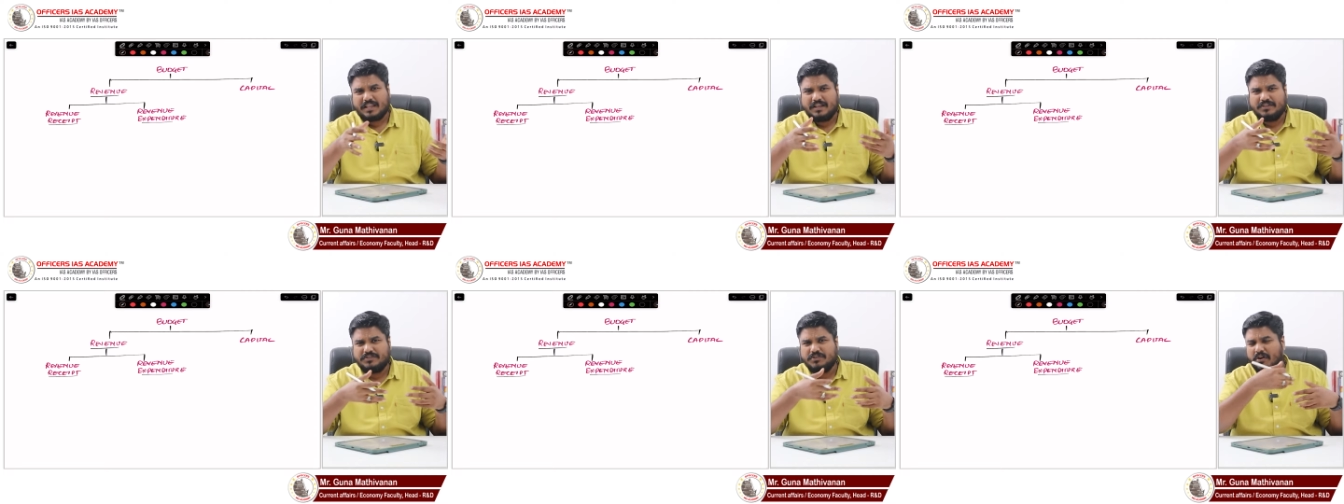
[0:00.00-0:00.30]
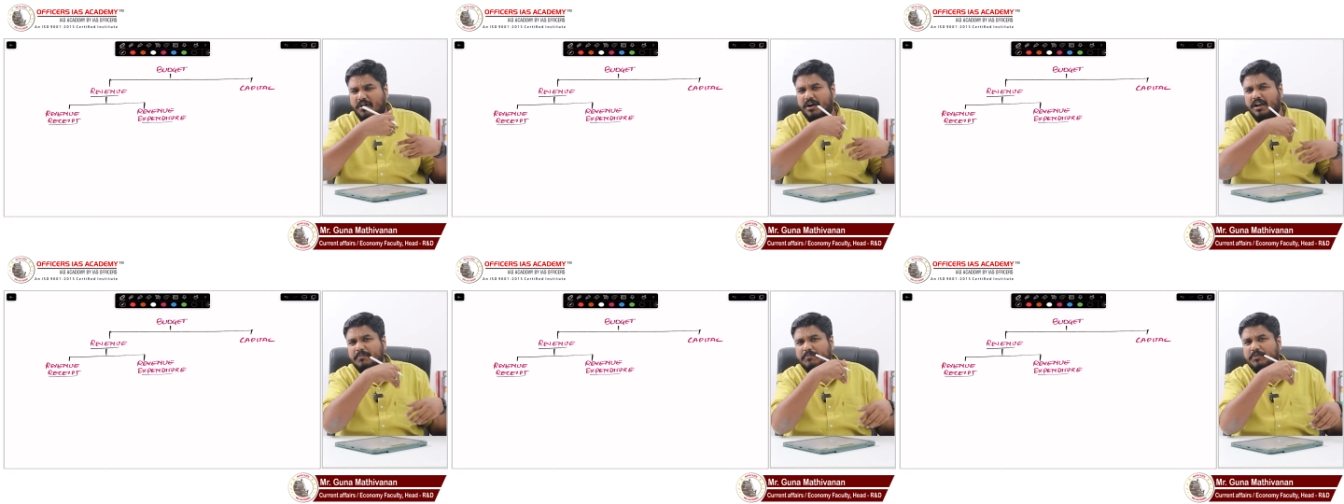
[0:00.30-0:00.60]
So
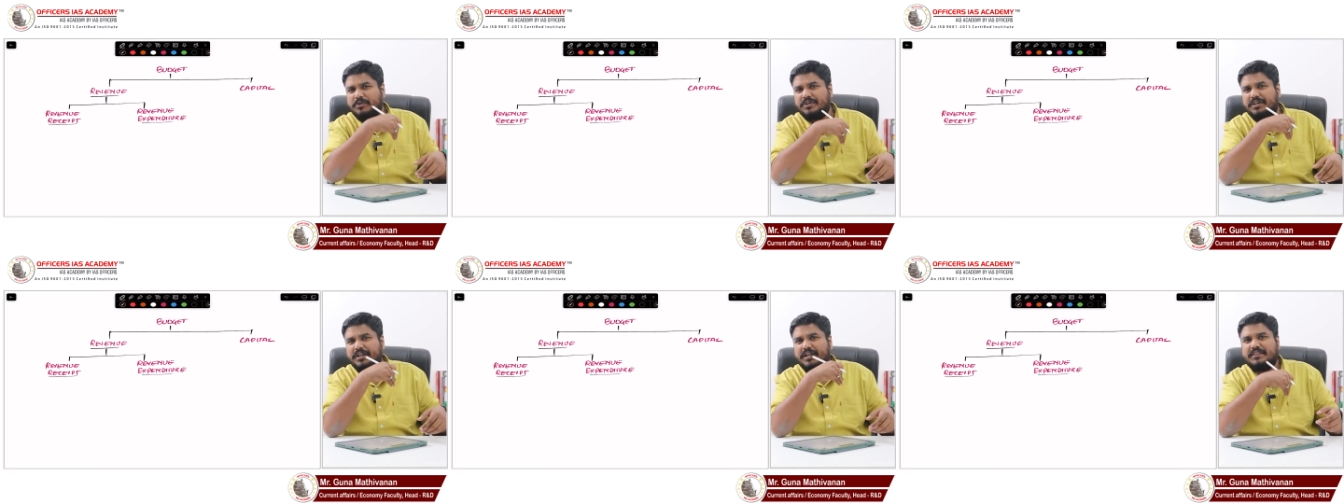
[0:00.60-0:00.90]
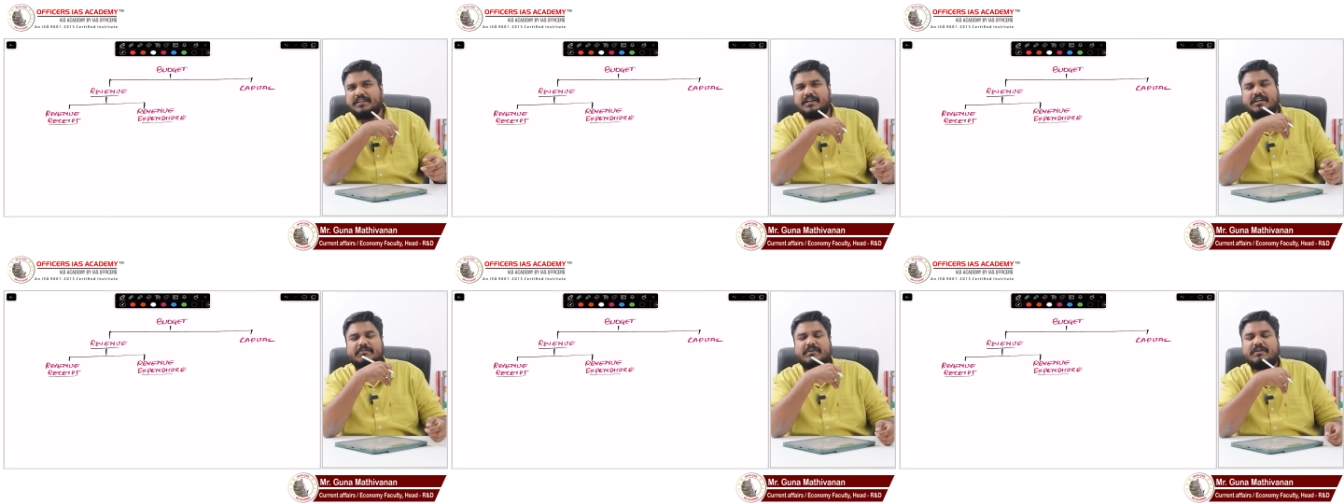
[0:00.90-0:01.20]
all put
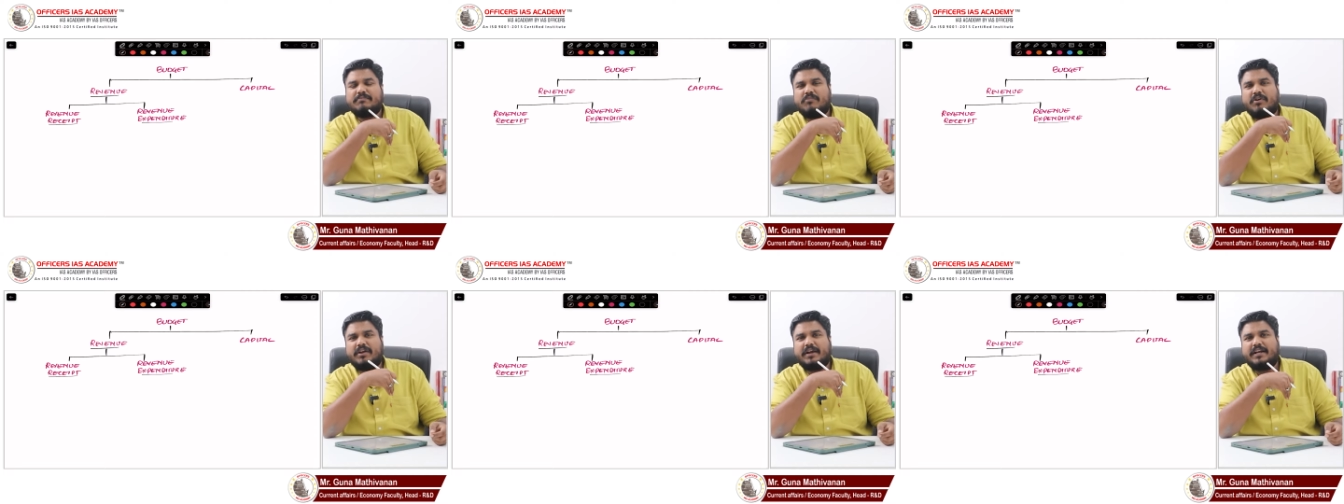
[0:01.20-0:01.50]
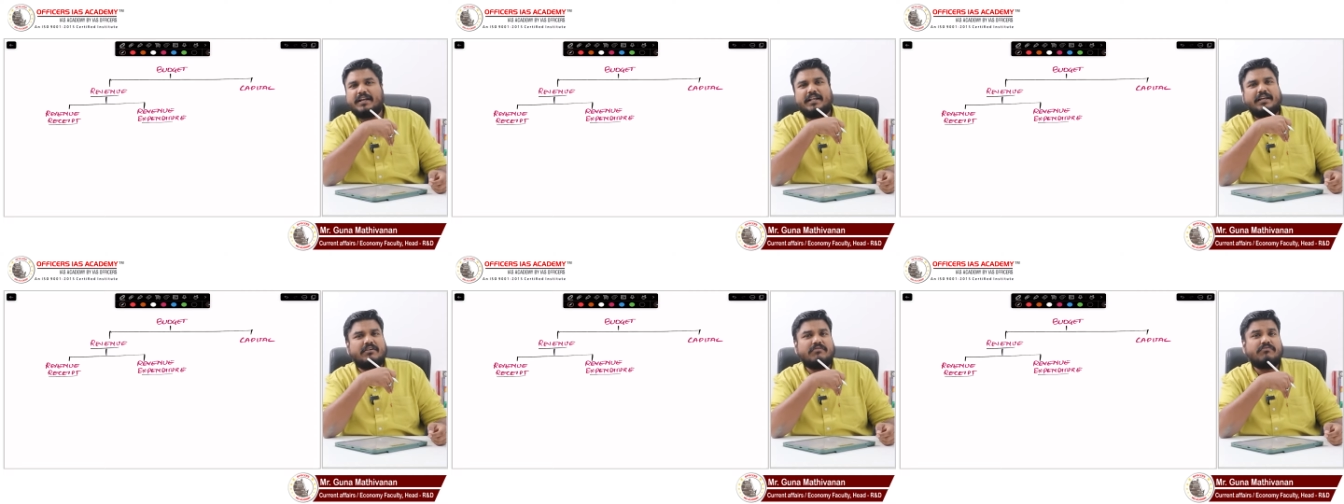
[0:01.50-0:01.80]
together in my
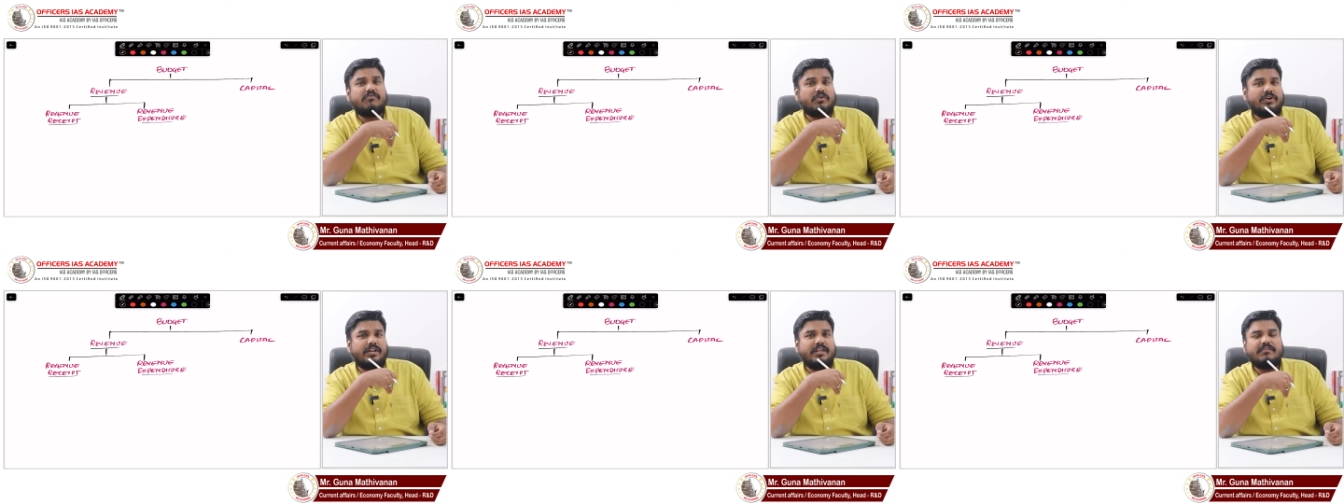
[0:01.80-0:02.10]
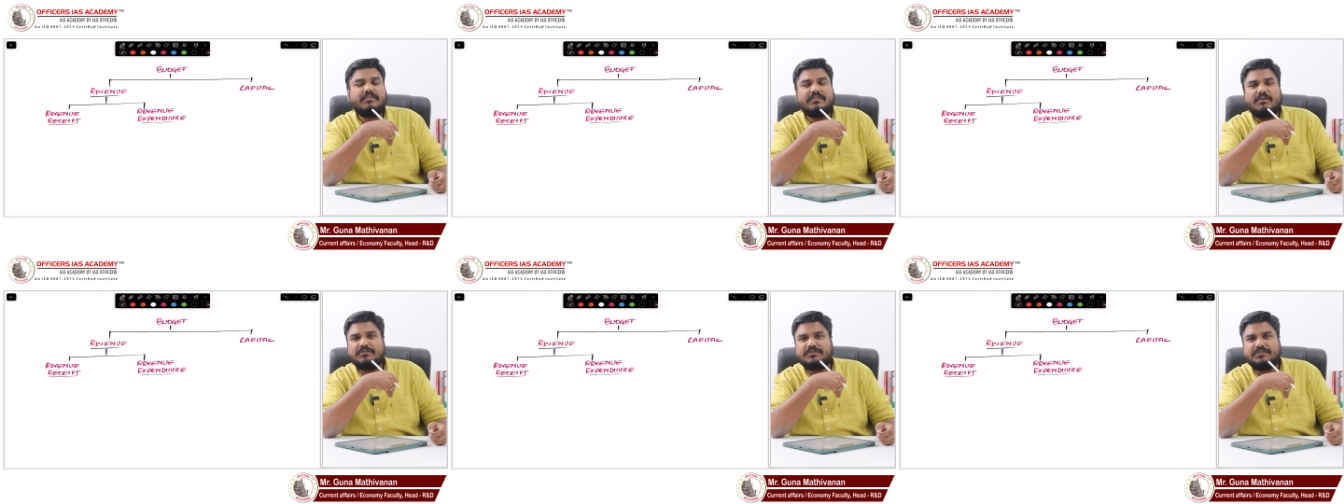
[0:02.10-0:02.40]
pocket, I have
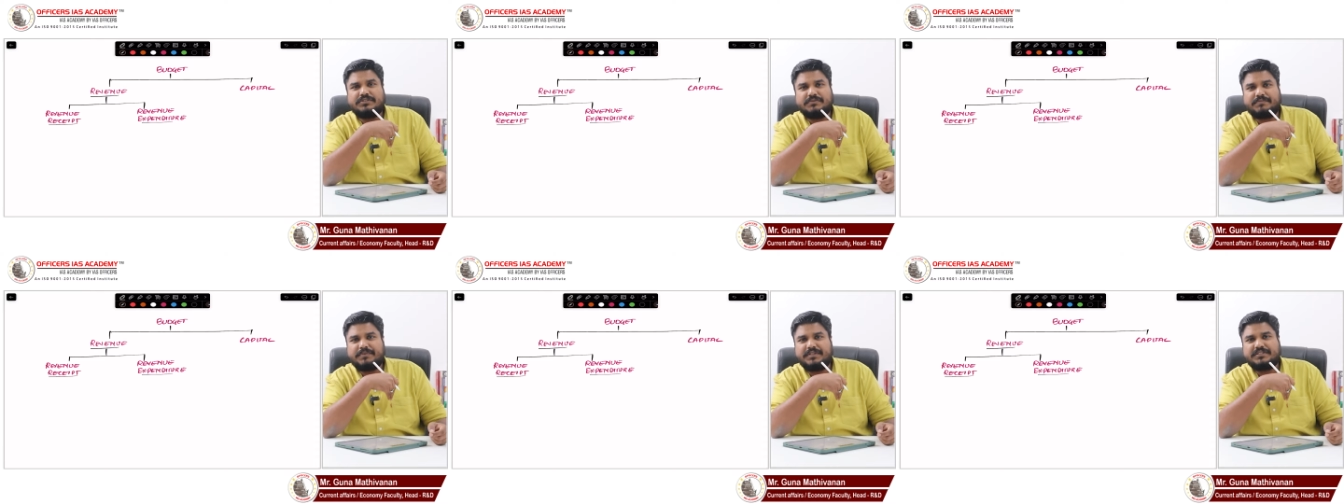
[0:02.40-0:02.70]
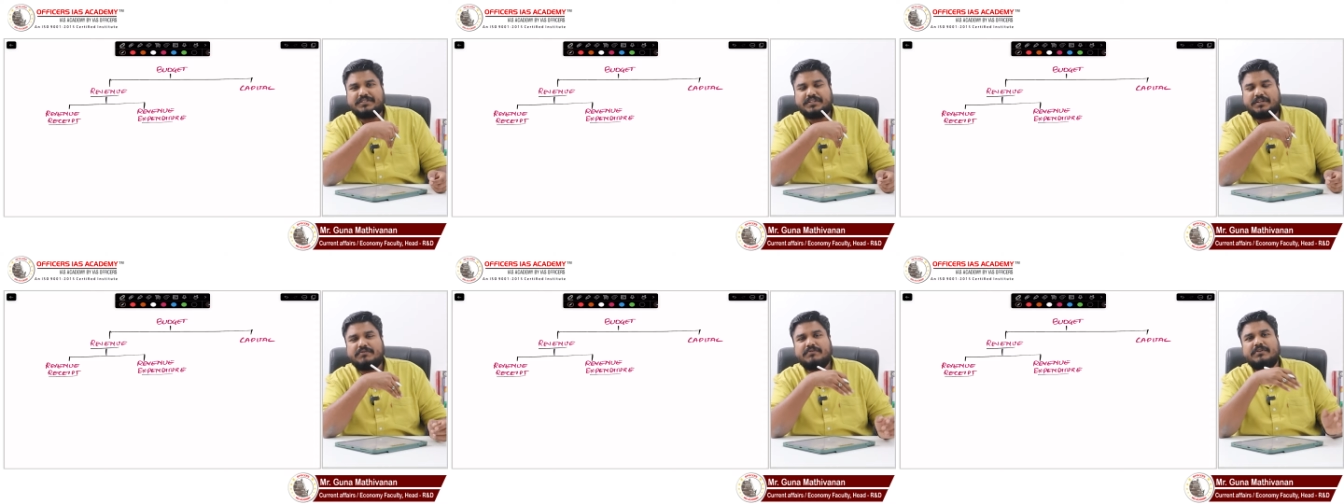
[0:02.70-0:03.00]
14,000
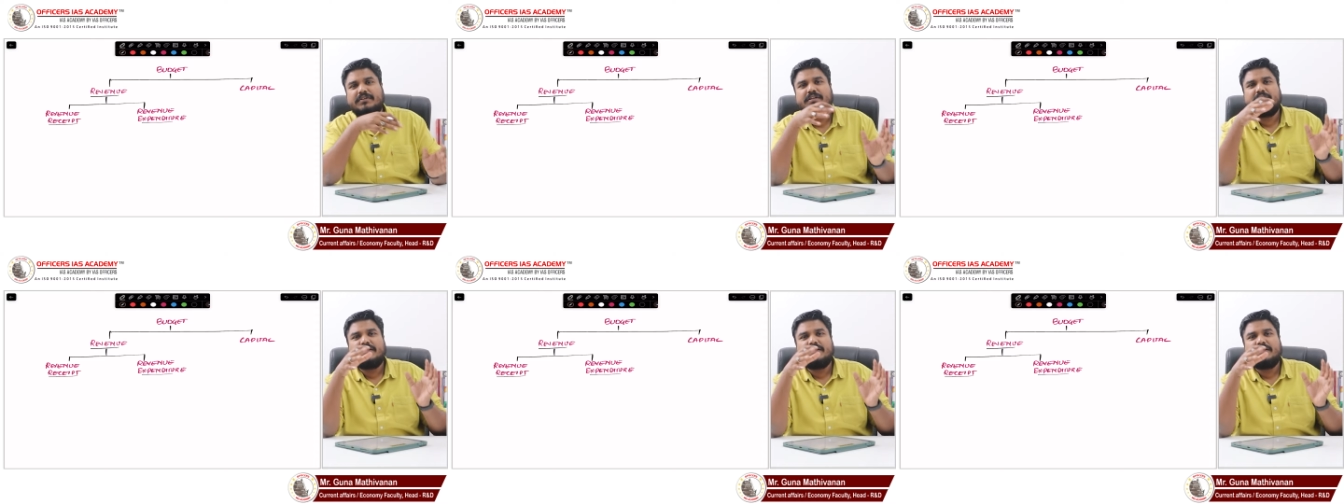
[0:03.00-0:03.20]
rupees now.